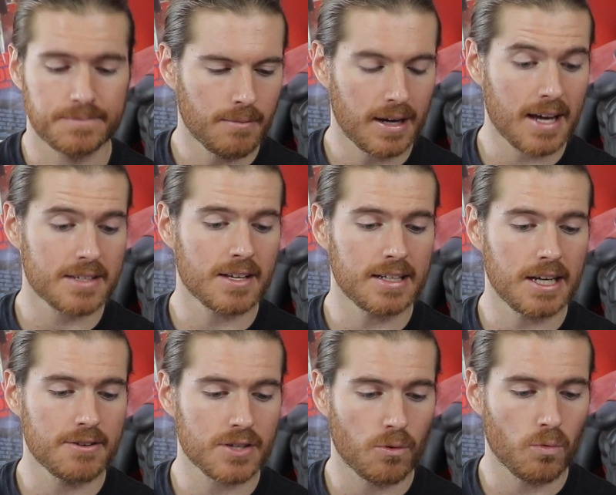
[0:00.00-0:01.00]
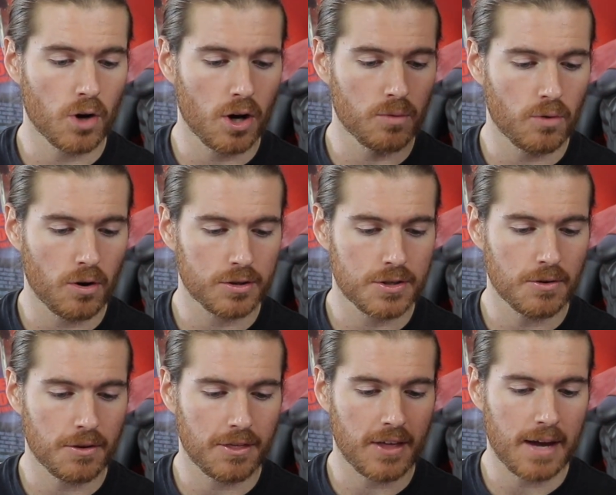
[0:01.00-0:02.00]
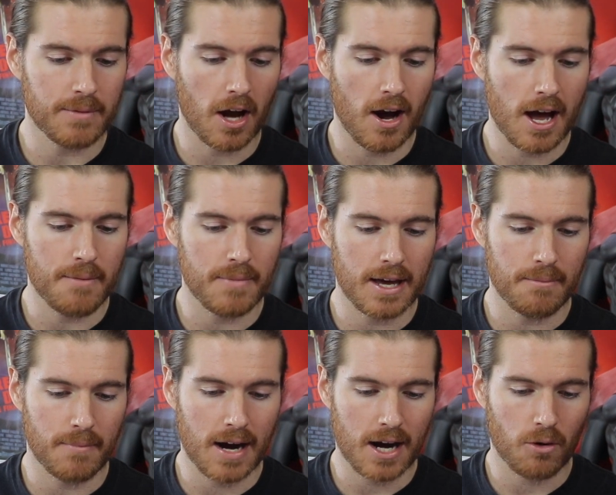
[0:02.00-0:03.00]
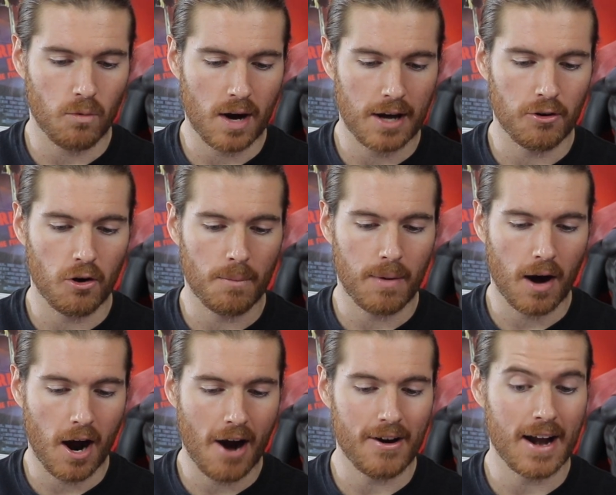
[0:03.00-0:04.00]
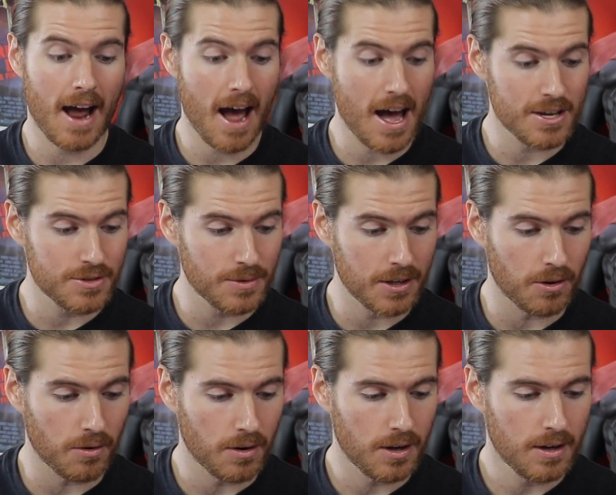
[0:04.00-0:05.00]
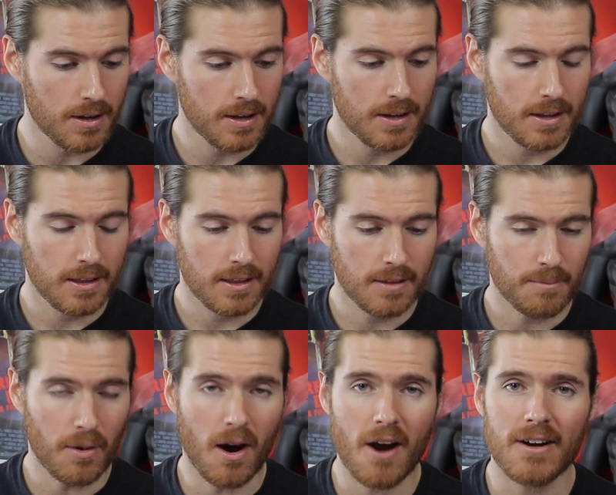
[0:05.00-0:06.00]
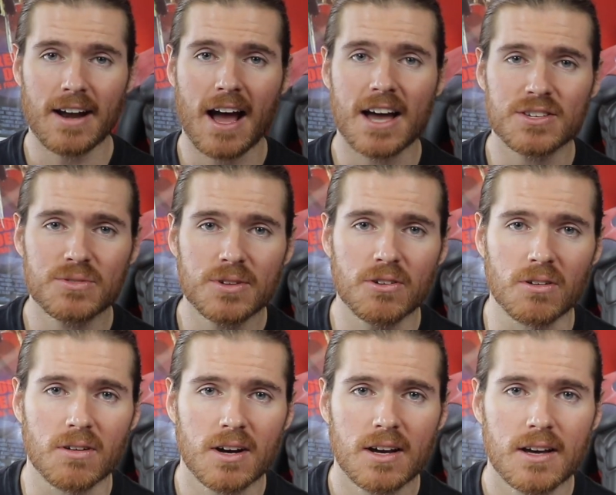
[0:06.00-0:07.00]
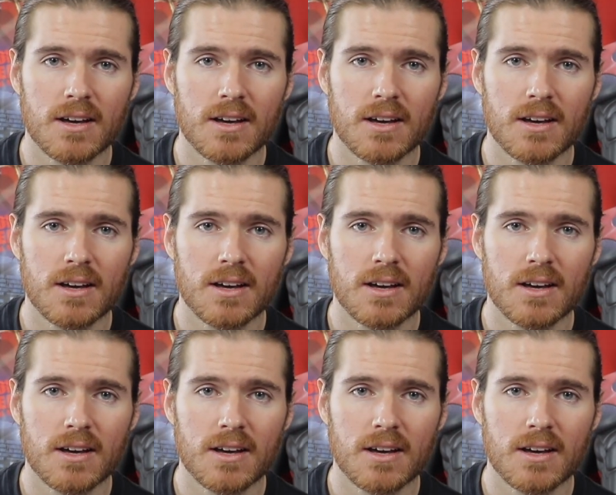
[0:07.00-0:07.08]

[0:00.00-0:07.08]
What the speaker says: My next idea is a World War II themed Iron Man Mark 1 or Pirate Azrael. Pirate Azrael.